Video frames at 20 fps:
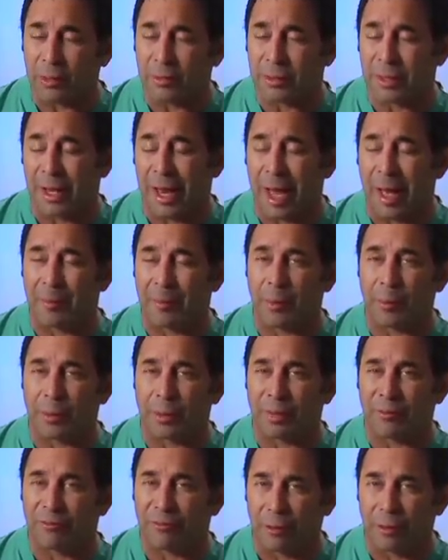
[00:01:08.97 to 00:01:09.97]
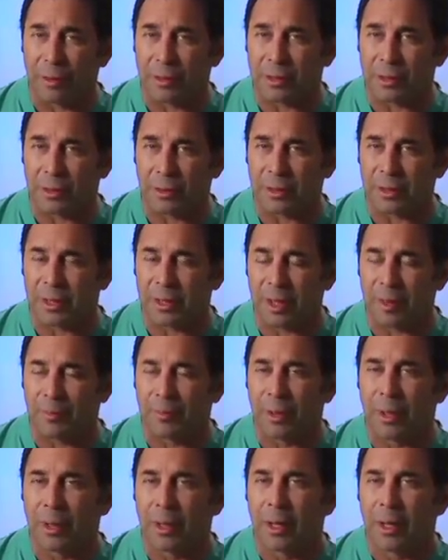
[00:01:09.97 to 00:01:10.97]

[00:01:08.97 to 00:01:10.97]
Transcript: She was unhappy with the fullness in her tip.